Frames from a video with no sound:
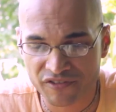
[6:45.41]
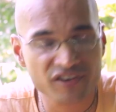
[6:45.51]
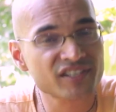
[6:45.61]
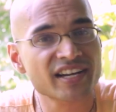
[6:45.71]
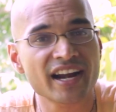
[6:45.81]

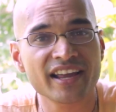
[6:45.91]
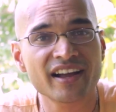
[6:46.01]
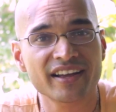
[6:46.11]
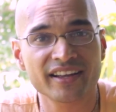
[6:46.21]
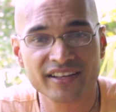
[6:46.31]
First
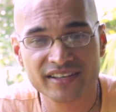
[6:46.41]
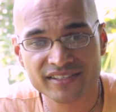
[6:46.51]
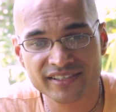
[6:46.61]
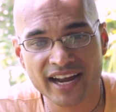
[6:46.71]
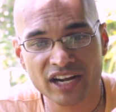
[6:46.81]
idea
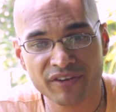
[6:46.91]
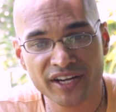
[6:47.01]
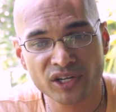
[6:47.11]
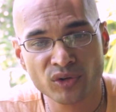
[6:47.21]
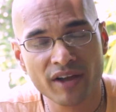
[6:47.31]
is that we
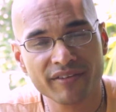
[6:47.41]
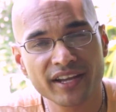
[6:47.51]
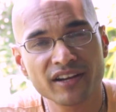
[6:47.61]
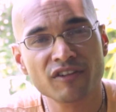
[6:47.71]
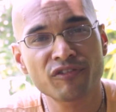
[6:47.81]
need to have
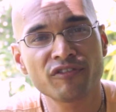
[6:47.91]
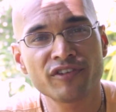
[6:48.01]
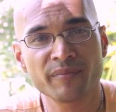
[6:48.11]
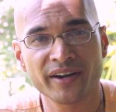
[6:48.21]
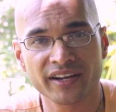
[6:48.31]
inner
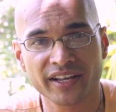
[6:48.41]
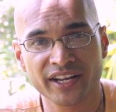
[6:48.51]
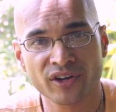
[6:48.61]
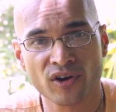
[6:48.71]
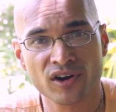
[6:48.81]
fulfillment
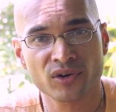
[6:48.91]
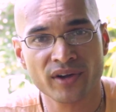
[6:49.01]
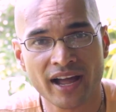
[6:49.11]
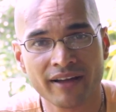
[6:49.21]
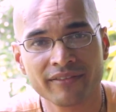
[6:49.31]
in order to
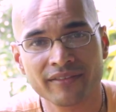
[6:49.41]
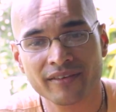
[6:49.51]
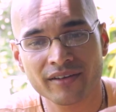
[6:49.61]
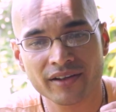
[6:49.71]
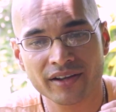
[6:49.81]
have,
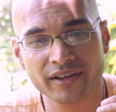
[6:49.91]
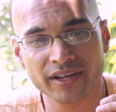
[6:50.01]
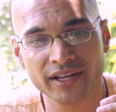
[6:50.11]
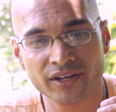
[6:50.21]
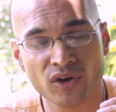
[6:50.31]

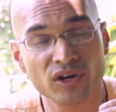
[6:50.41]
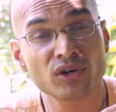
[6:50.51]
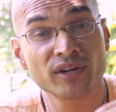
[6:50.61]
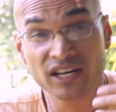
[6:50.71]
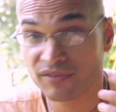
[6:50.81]
in order
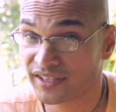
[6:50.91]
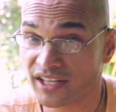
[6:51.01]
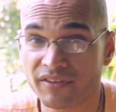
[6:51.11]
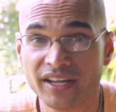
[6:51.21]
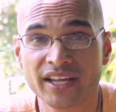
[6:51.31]
to deal with
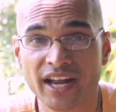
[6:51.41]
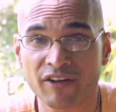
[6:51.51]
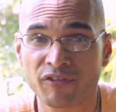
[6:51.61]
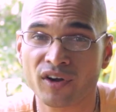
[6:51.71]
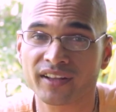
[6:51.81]
envy
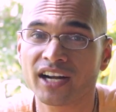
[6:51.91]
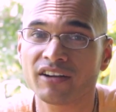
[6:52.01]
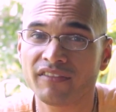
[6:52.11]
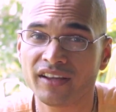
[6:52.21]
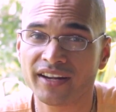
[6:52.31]
and for
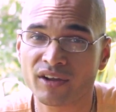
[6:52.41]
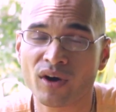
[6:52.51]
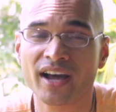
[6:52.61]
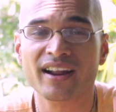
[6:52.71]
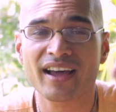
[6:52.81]
that we
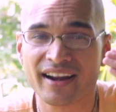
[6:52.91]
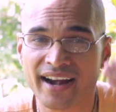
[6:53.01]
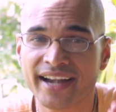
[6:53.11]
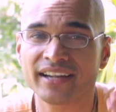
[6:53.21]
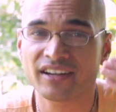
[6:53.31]
require
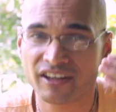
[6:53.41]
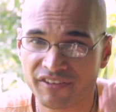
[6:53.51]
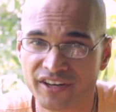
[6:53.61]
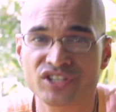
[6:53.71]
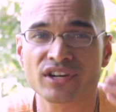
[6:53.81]
right
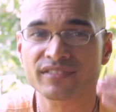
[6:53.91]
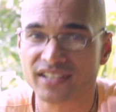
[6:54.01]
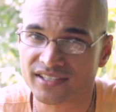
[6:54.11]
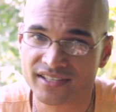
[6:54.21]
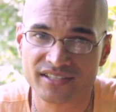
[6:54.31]
definition of
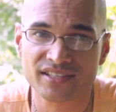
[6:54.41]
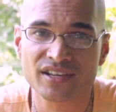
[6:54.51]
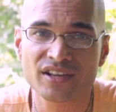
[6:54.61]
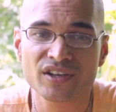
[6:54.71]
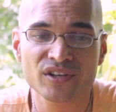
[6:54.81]
success.
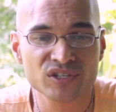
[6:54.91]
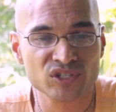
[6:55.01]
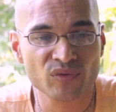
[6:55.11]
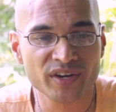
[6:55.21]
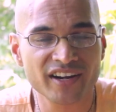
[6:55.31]

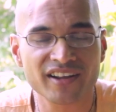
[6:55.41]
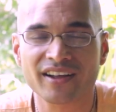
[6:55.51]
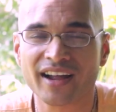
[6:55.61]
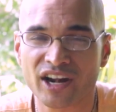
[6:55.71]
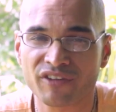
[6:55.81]
So we need a
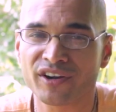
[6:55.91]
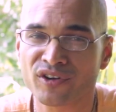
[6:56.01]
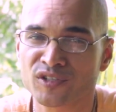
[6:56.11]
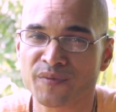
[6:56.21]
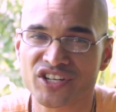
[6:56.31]
kind of
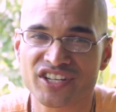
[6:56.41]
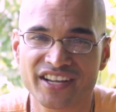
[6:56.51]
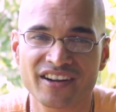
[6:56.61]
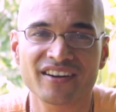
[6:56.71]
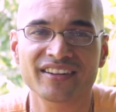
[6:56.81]
introspection
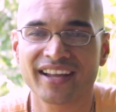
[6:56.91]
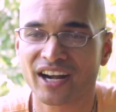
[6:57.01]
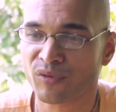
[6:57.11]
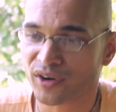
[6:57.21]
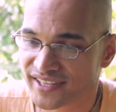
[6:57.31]
here
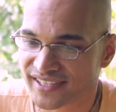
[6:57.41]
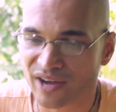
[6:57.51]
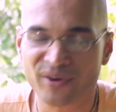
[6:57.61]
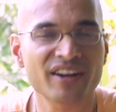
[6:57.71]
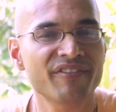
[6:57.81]
that what is
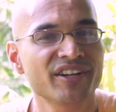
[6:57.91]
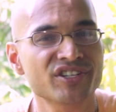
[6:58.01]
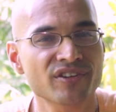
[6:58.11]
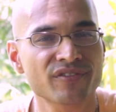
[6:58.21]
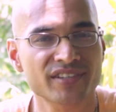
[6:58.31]
our
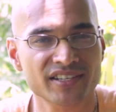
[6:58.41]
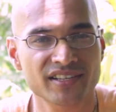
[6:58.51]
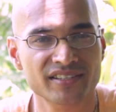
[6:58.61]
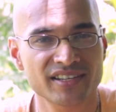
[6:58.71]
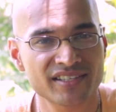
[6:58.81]
definition of
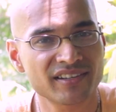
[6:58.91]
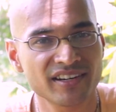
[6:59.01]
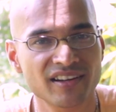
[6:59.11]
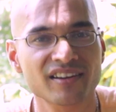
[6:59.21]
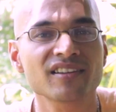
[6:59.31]
success? Is it
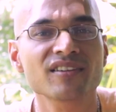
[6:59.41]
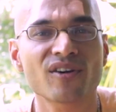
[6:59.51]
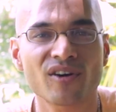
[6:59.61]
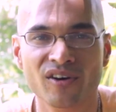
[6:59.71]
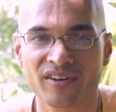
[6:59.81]
internal
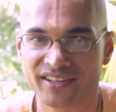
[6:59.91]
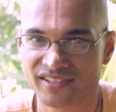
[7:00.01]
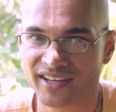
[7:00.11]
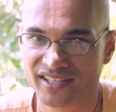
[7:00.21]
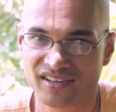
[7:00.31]
or is
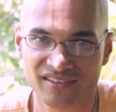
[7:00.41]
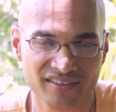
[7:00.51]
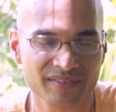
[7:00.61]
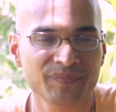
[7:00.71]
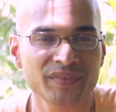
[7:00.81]
it
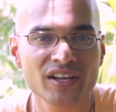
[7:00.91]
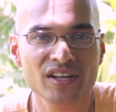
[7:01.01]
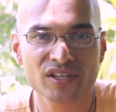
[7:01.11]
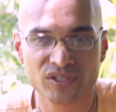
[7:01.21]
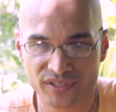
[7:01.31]
external?
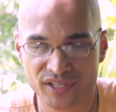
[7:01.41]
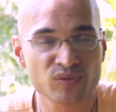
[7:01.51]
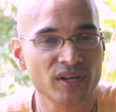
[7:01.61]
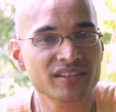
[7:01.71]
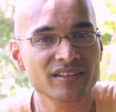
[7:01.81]
So this
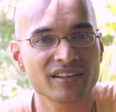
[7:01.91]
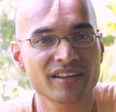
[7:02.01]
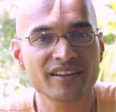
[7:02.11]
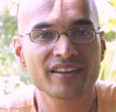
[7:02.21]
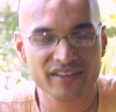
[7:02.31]
is one,
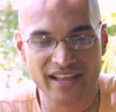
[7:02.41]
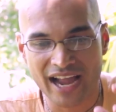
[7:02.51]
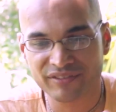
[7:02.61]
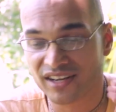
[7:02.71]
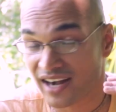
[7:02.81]

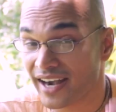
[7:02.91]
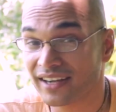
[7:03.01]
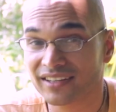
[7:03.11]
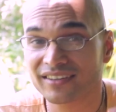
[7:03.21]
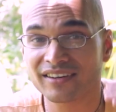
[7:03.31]
have the
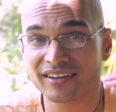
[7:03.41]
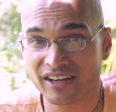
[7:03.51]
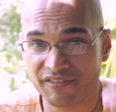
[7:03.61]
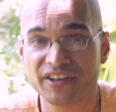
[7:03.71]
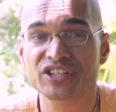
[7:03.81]
right
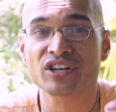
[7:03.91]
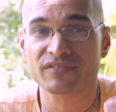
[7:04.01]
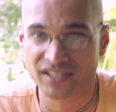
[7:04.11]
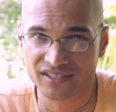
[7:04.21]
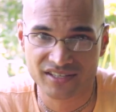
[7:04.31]
definition
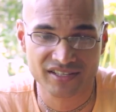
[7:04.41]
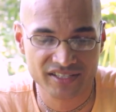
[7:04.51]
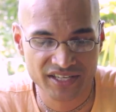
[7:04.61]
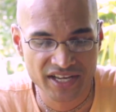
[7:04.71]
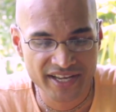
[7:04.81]
of success.